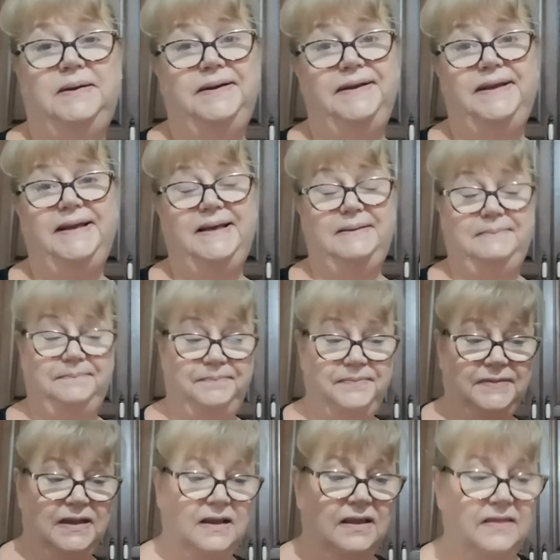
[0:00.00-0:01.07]
But yeah,
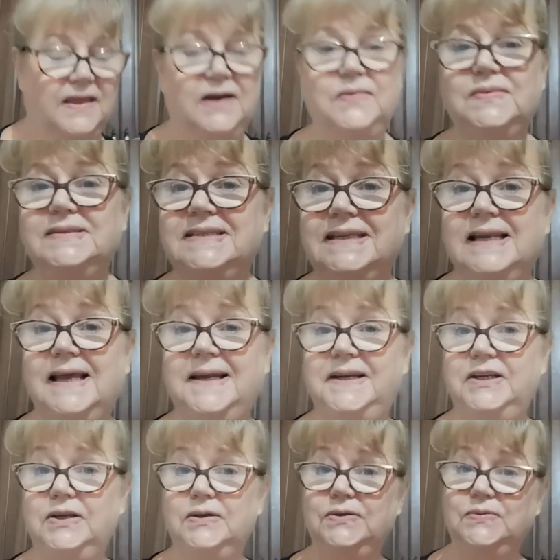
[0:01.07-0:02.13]
that was the
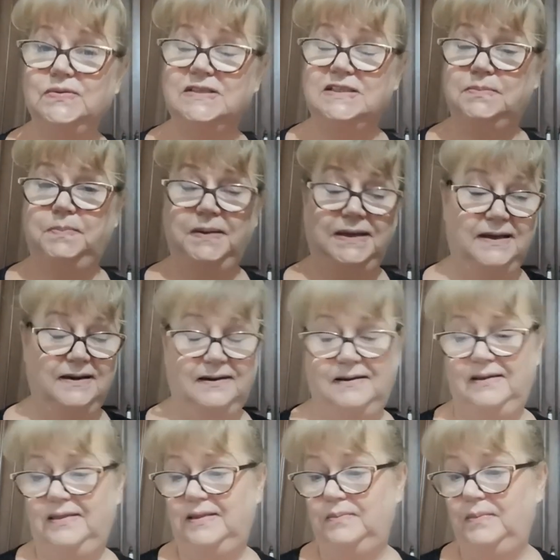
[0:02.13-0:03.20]
lady who was spinning
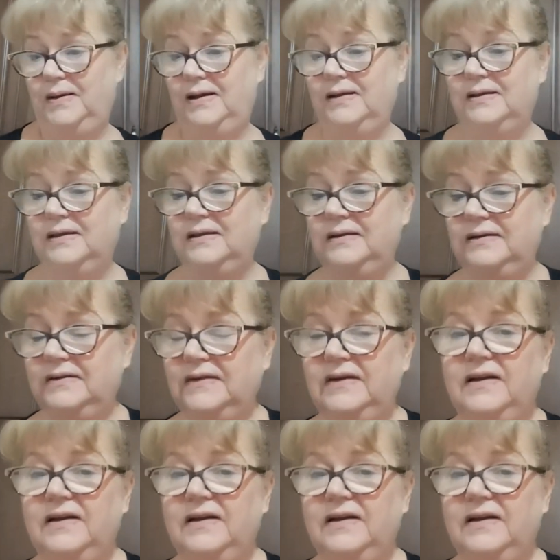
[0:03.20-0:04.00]
at the market.